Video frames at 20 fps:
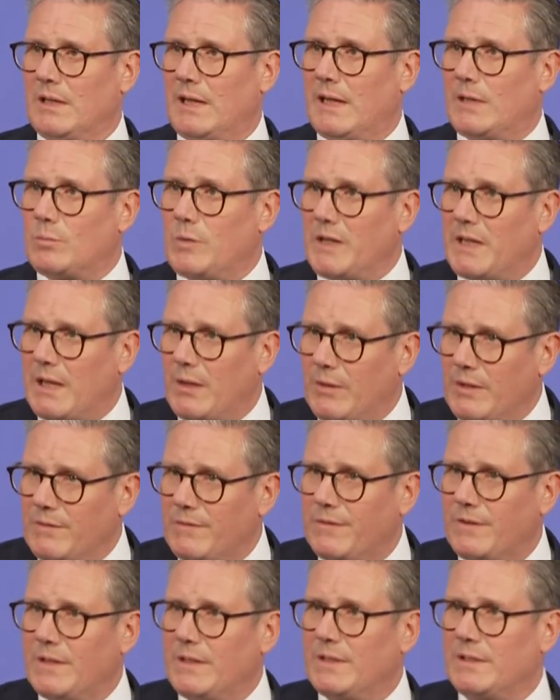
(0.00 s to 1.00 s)
And we're going
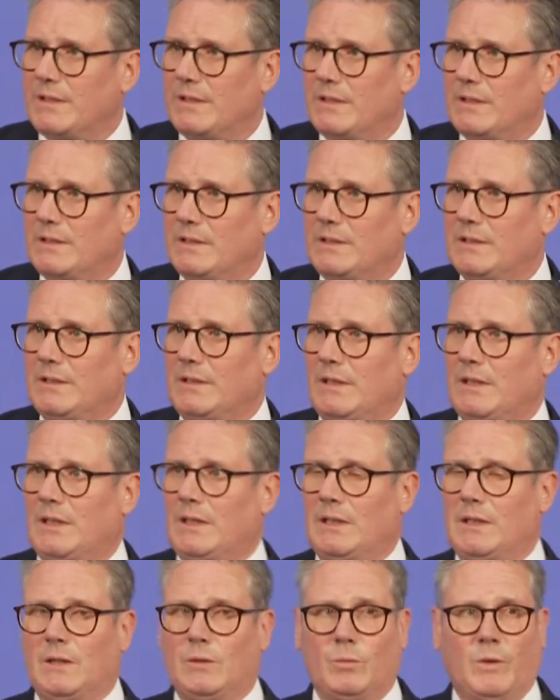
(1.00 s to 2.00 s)
further.
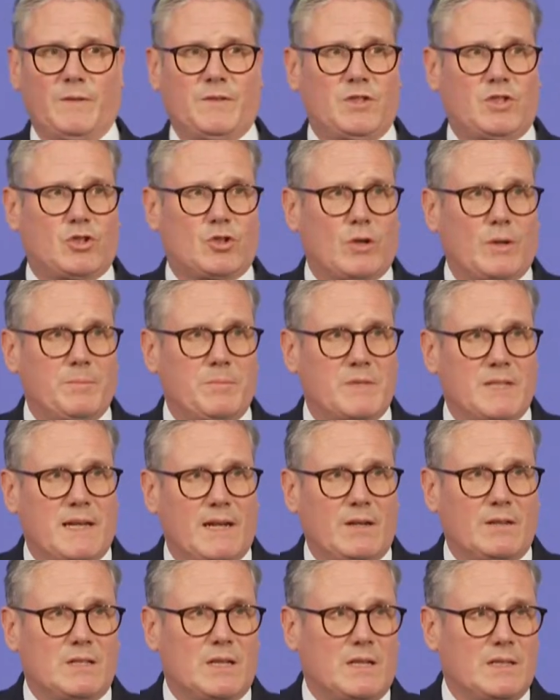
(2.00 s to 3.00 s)
We've stripped
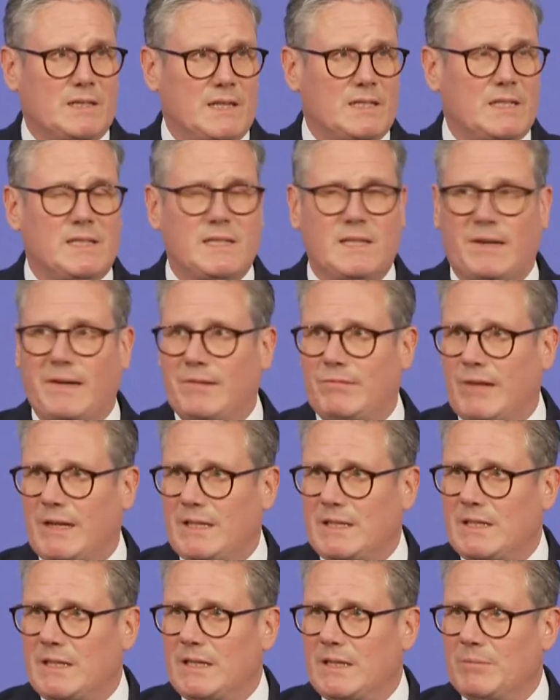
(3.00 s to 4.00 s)
out unnecessary
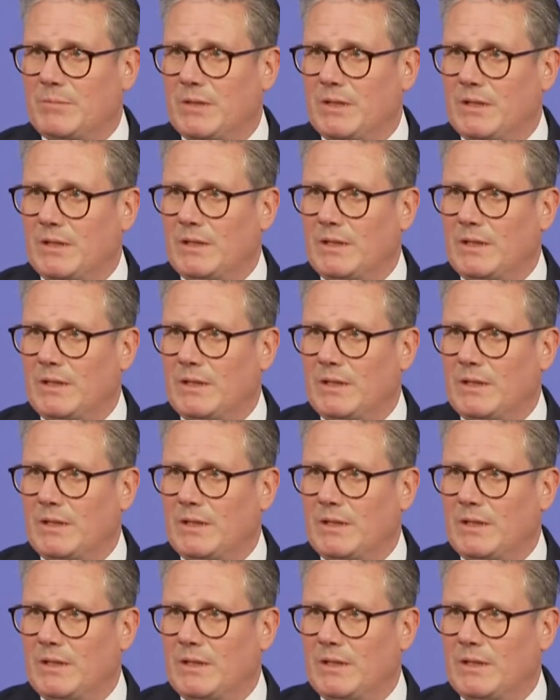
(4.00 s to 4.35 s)
red tape